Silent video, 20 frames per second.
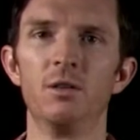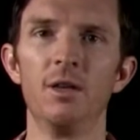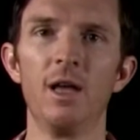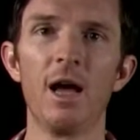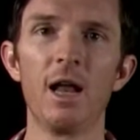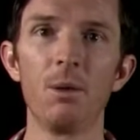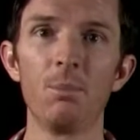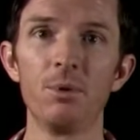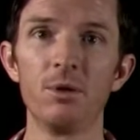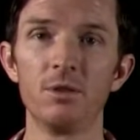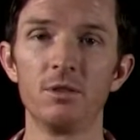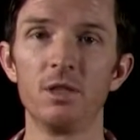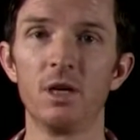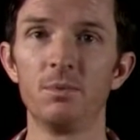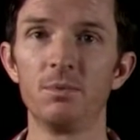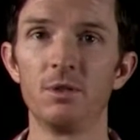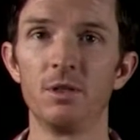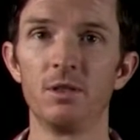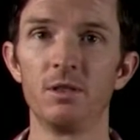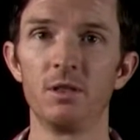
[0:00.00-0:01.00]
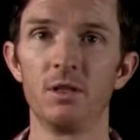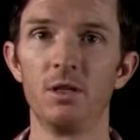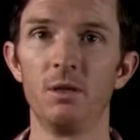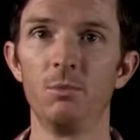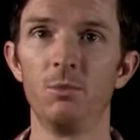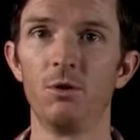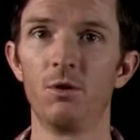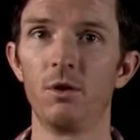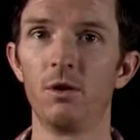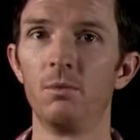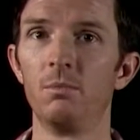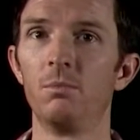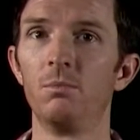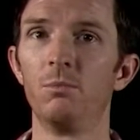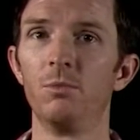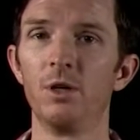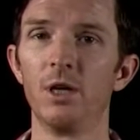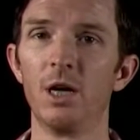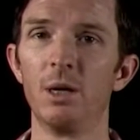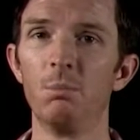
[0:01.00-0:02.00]
So not a pure substance anymore.
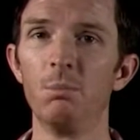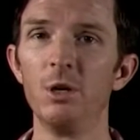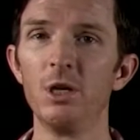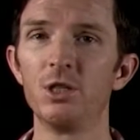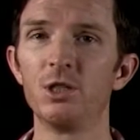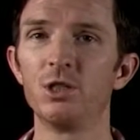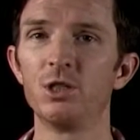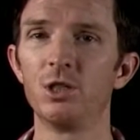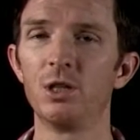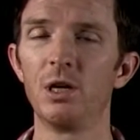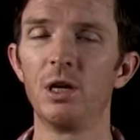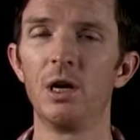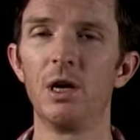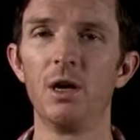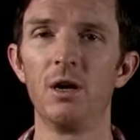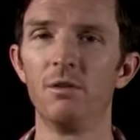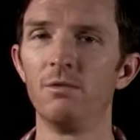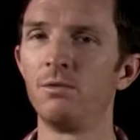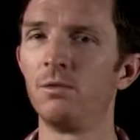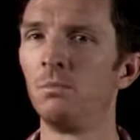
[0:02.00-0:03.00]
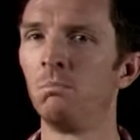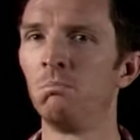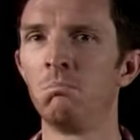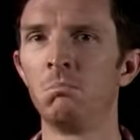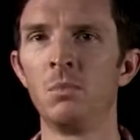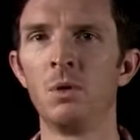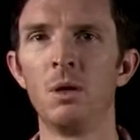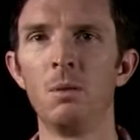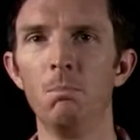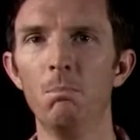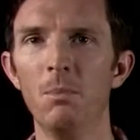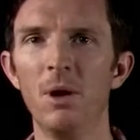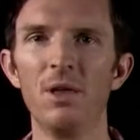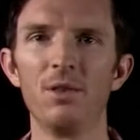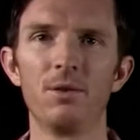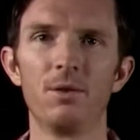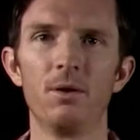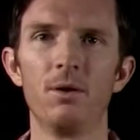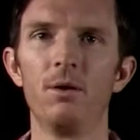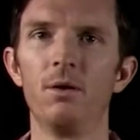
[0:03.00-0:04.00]
We got a mixture of
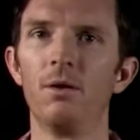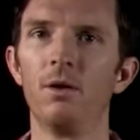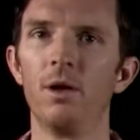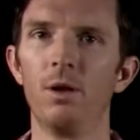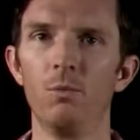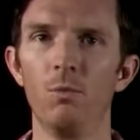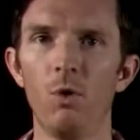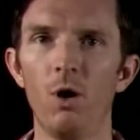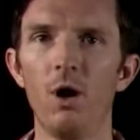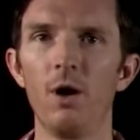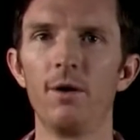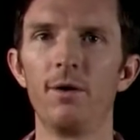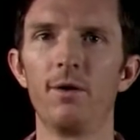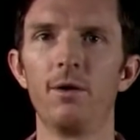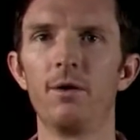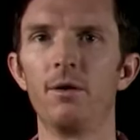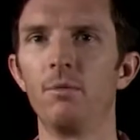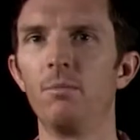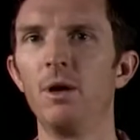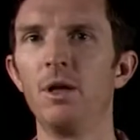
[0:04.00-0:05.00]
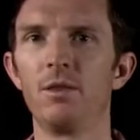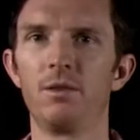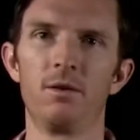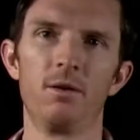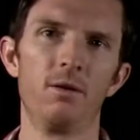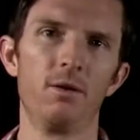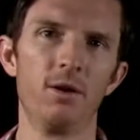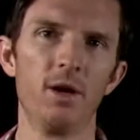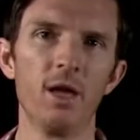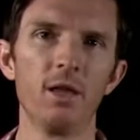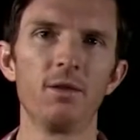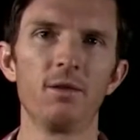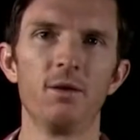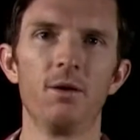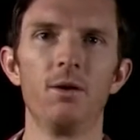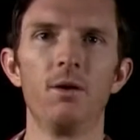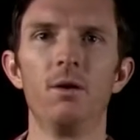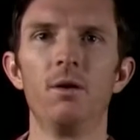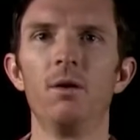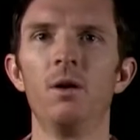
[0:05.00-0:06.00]
methanol and water, or methanol and
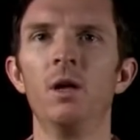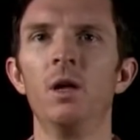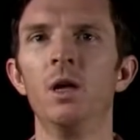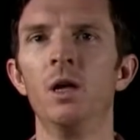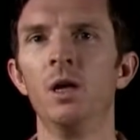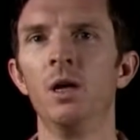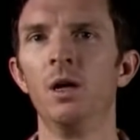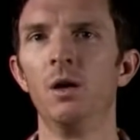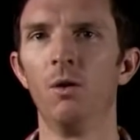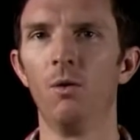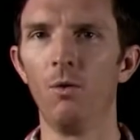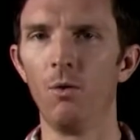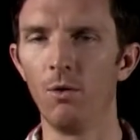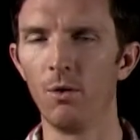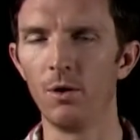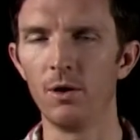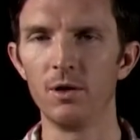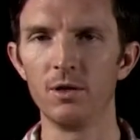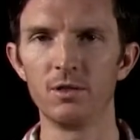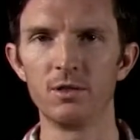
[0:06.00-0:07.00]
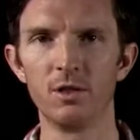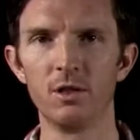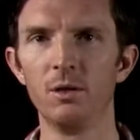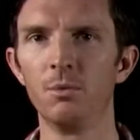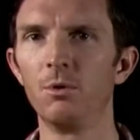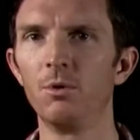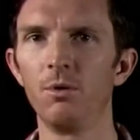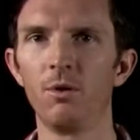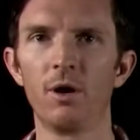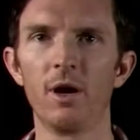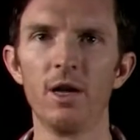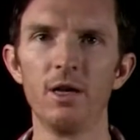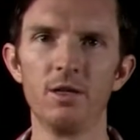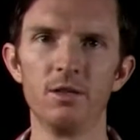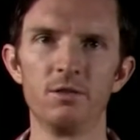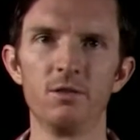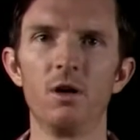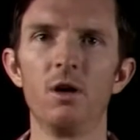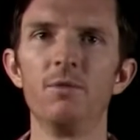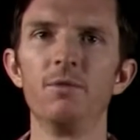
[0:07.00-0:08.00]
ethanol, or sodium
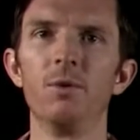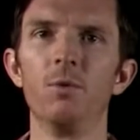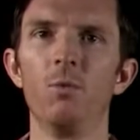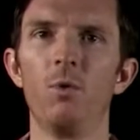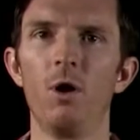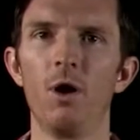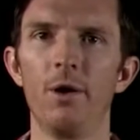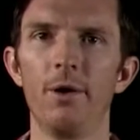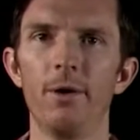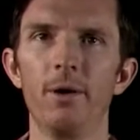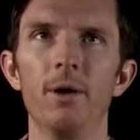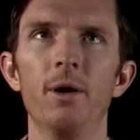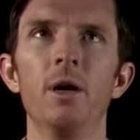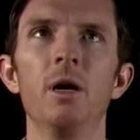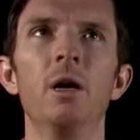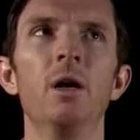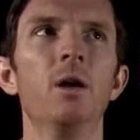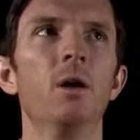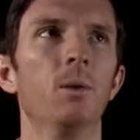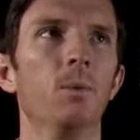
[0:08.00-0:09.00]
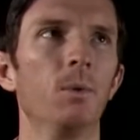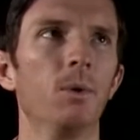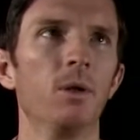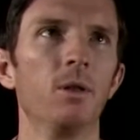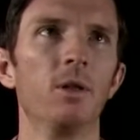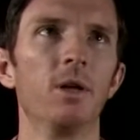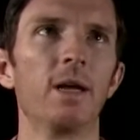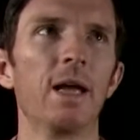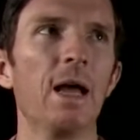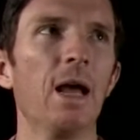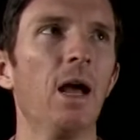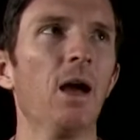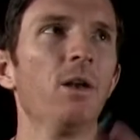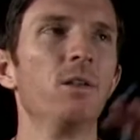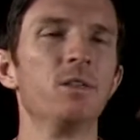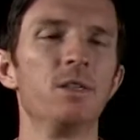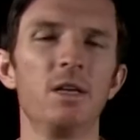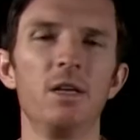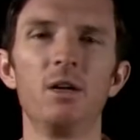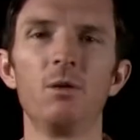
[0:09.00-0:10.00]
chloride dissolved in water. We want to look at
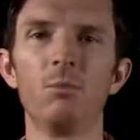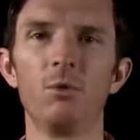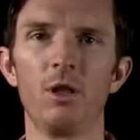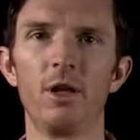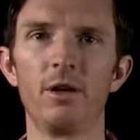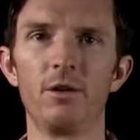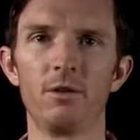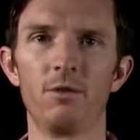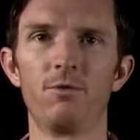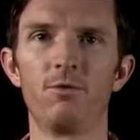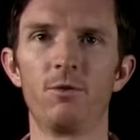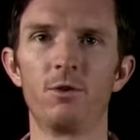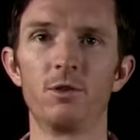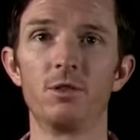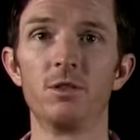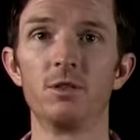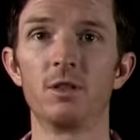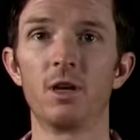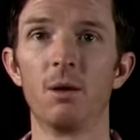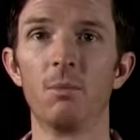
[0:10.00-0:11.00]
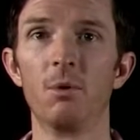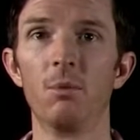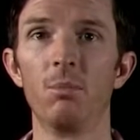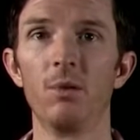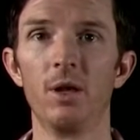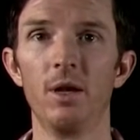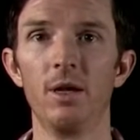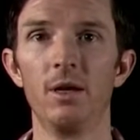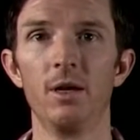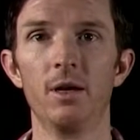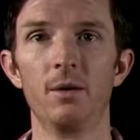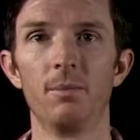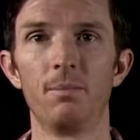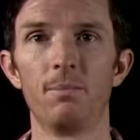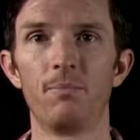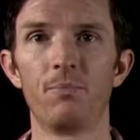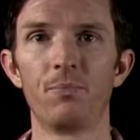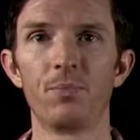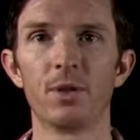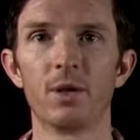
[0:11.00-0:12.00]
how does intermolecular forces come to play here.
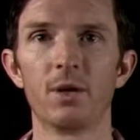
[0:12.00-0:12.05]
